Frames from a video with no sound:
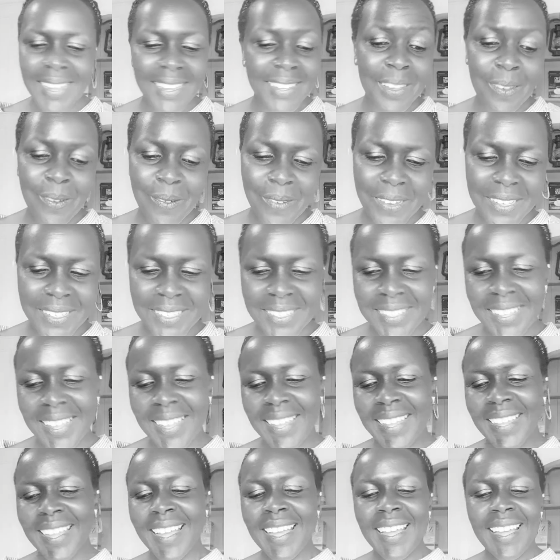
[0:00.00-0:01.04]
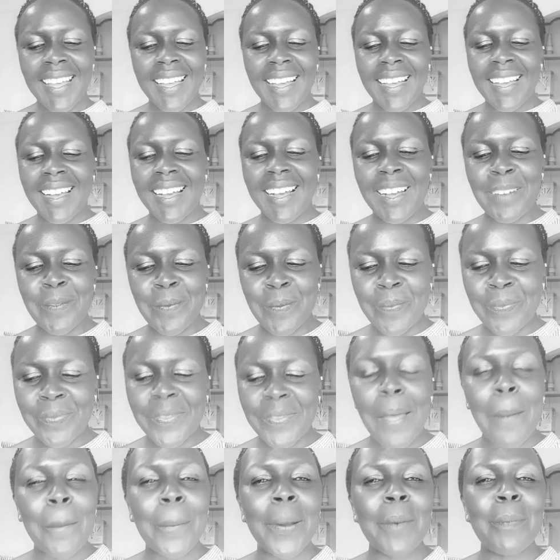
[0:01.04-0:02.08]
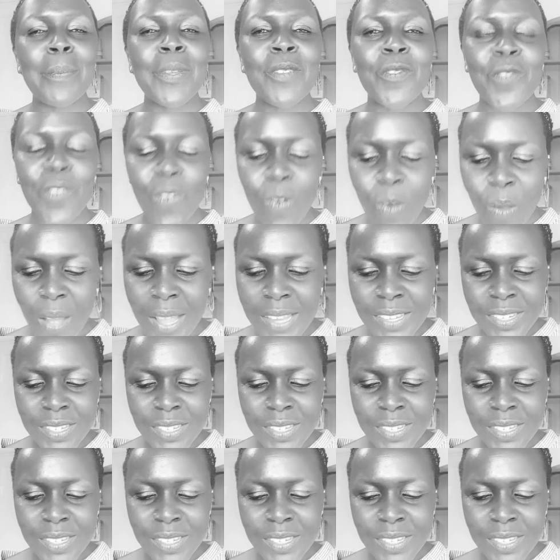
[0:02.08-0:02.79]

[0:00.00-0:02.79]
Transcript: as I always say. But before I